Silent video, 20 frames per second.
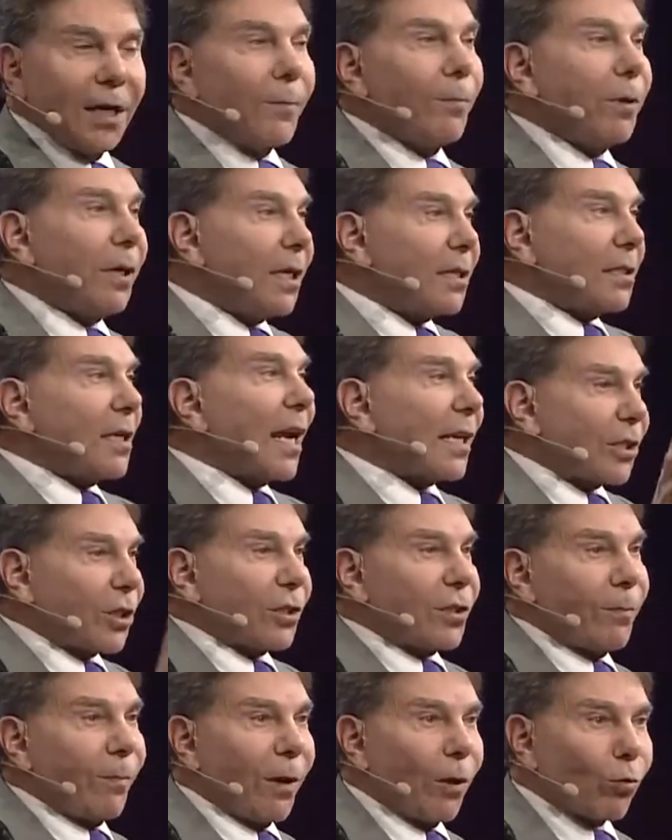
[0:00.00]
but it's not
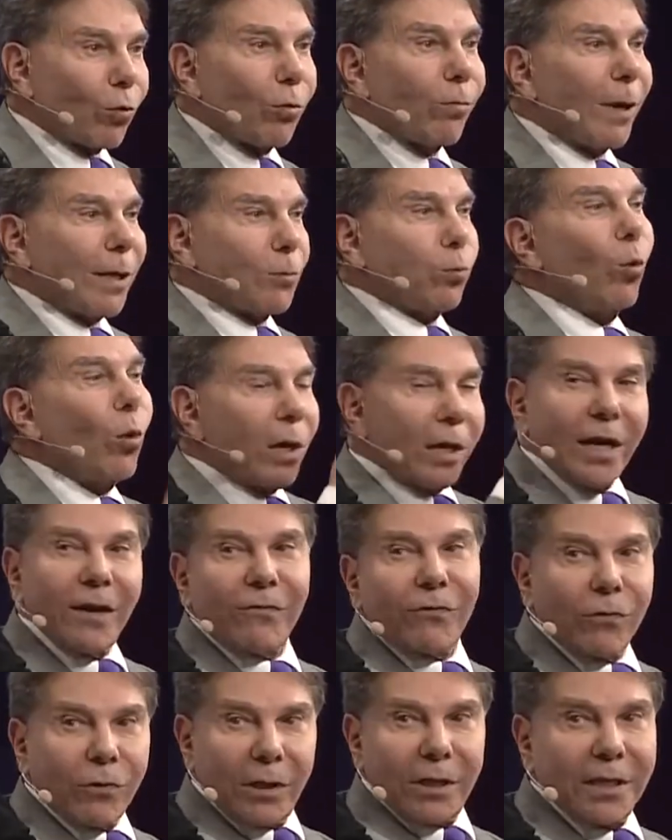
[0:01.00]
just about romance.
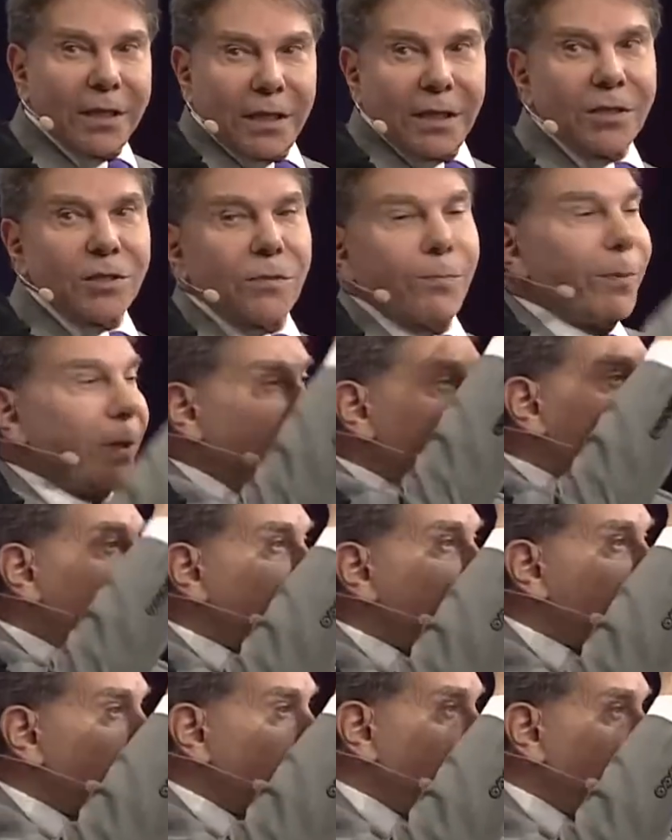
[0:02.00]
Whatever it is right.
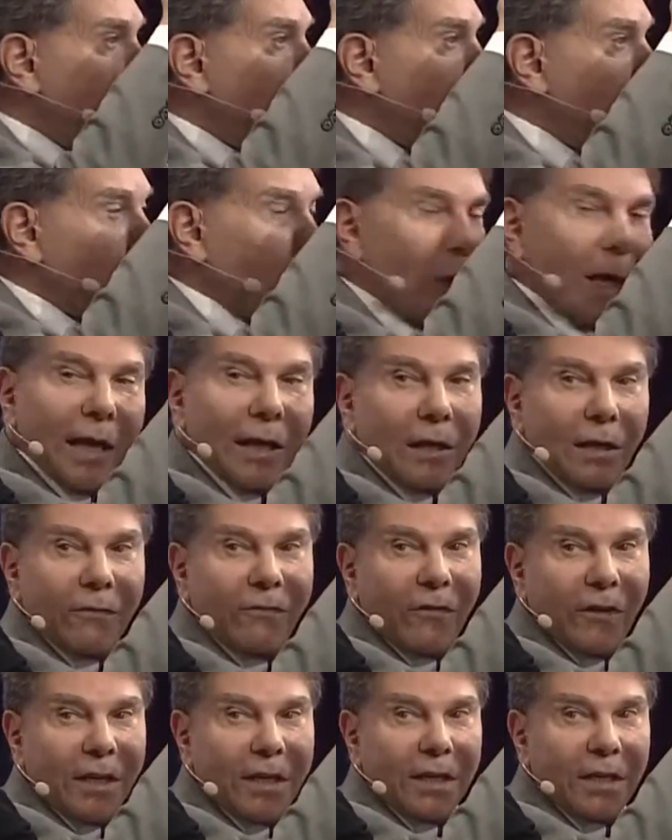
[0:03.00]
becomes
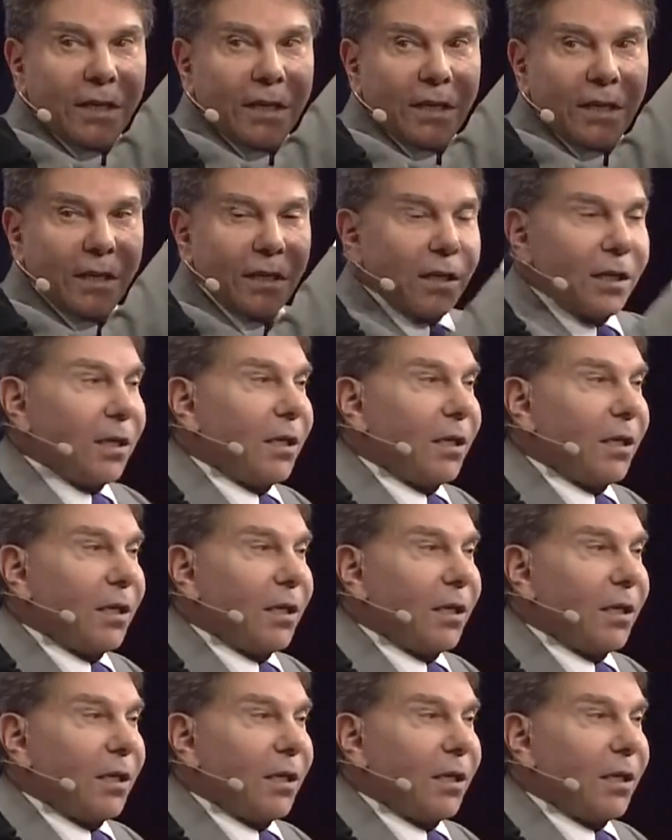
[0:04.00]
elevated in,